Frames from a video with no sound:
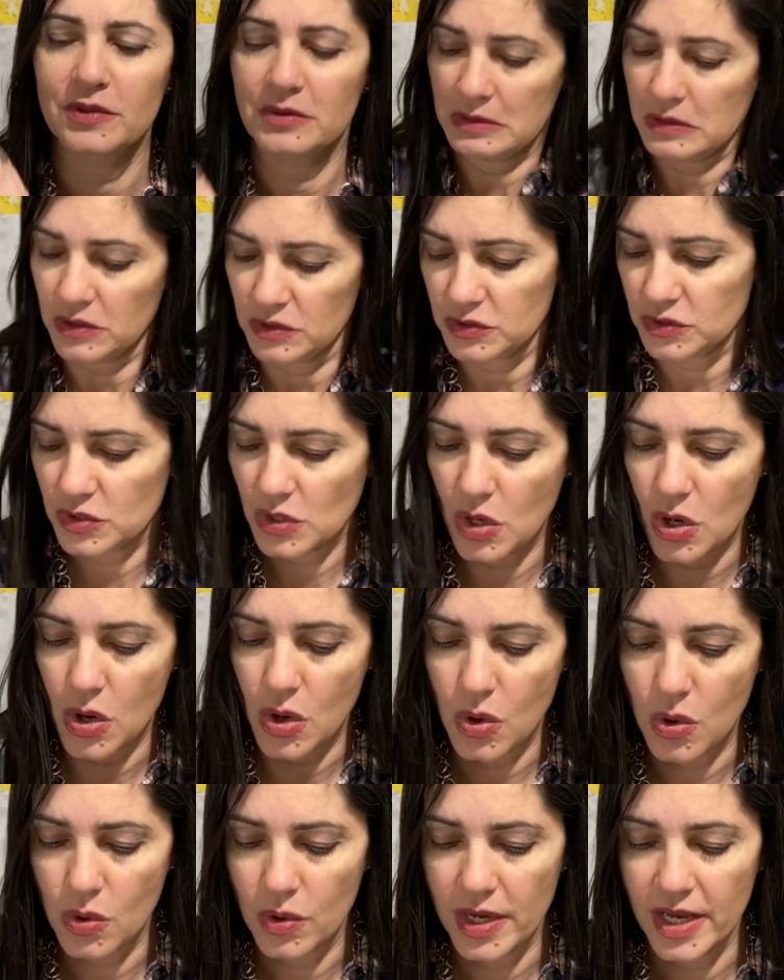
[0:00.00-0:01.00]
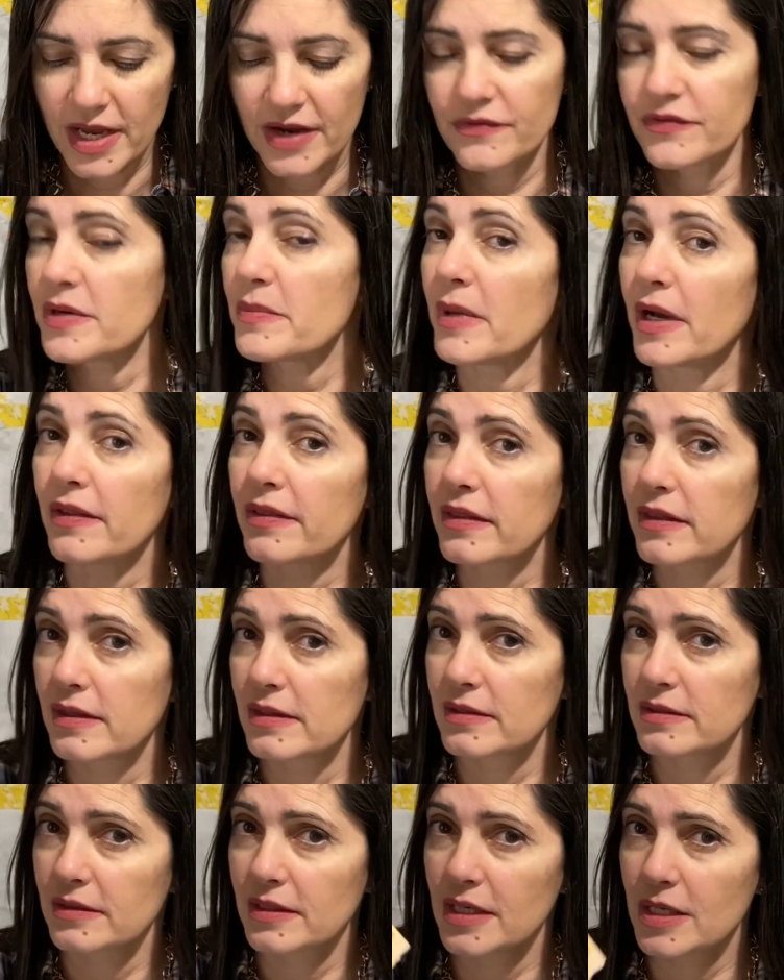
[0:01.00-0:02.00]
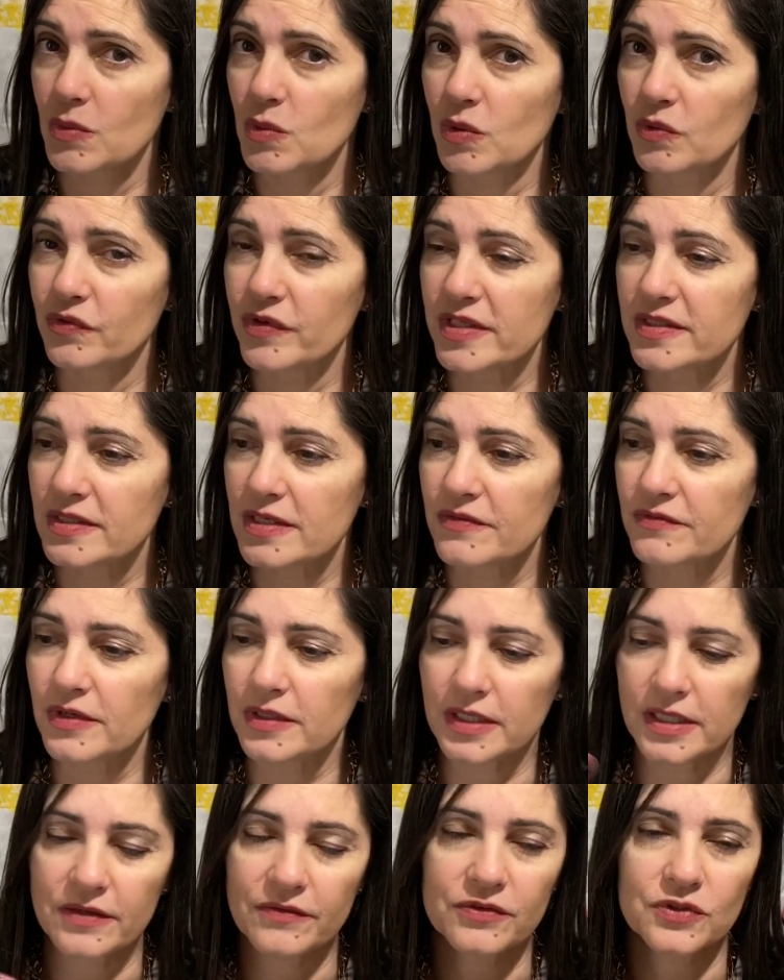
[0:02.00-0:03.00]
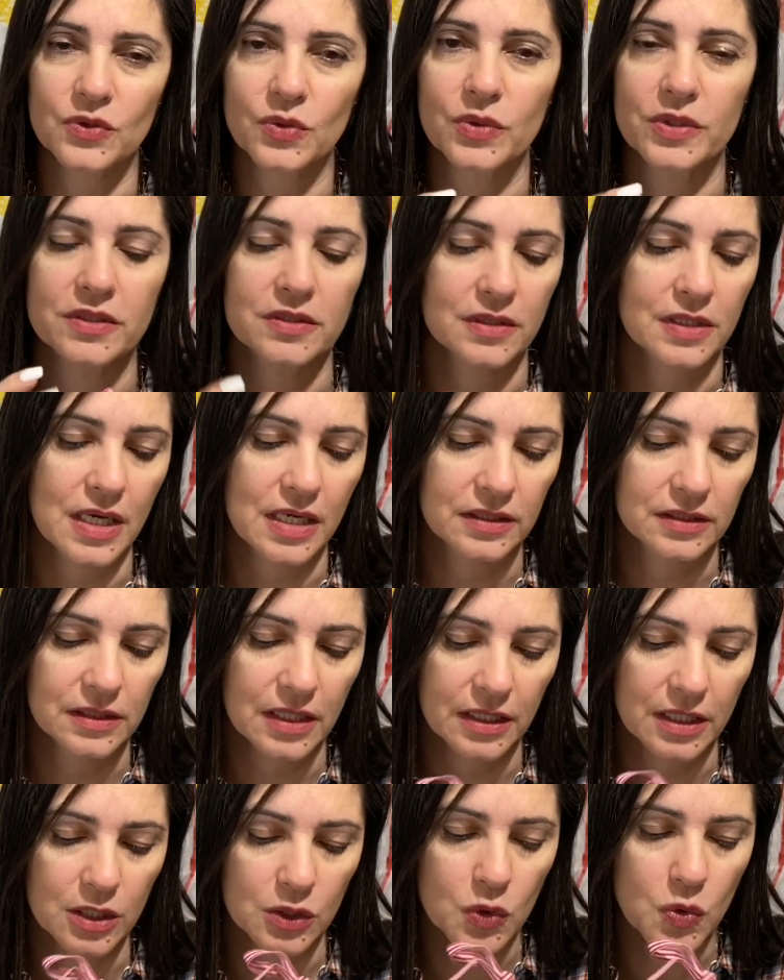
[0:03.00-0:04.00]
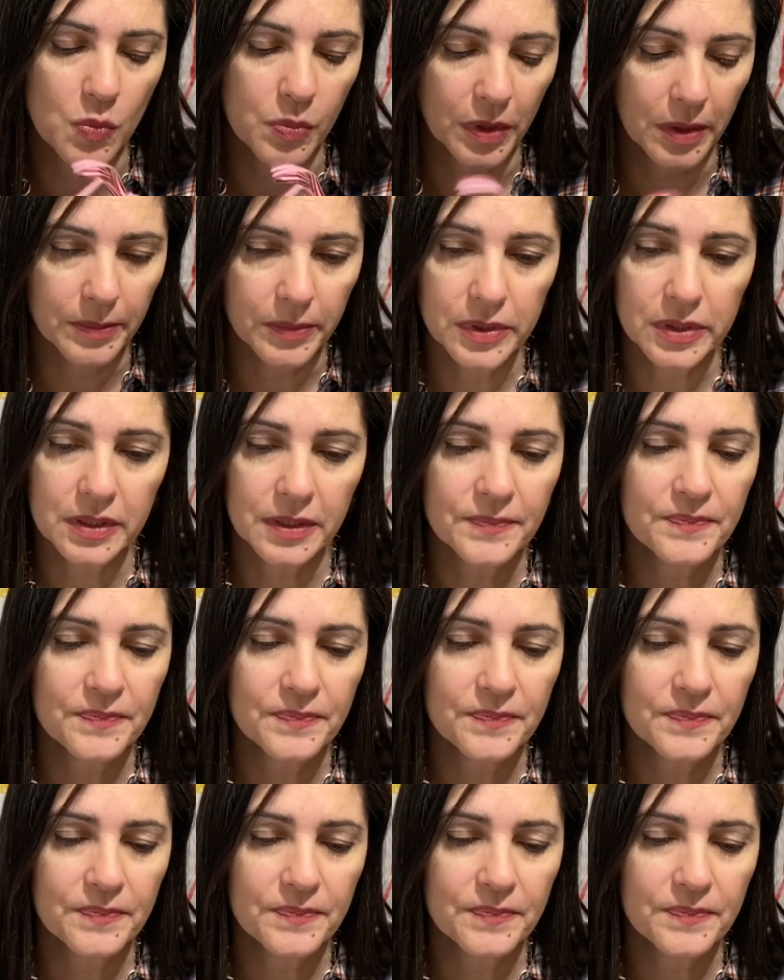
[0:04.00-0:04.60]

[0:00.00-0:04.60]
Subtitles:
So every month he will receive a gift. So it's kind of like a coupon book.